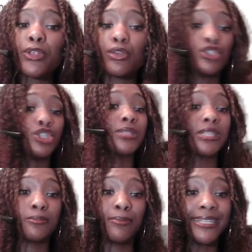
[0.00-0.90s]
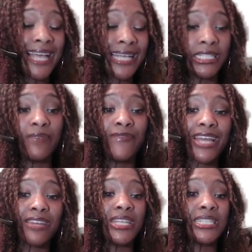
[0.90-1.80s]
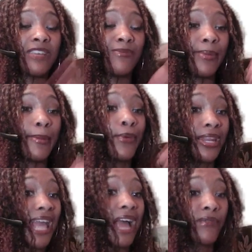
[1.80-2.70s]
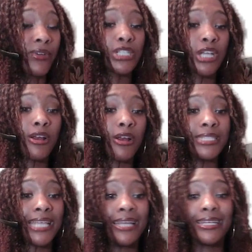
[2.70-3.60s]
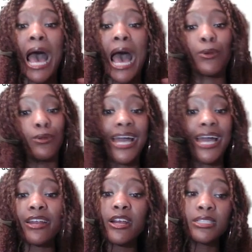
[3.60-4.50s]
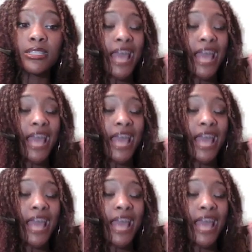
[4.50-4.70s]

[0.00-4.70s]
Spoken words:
You can choose to split test the effectiveness of maybe putting that free returns in capital letters,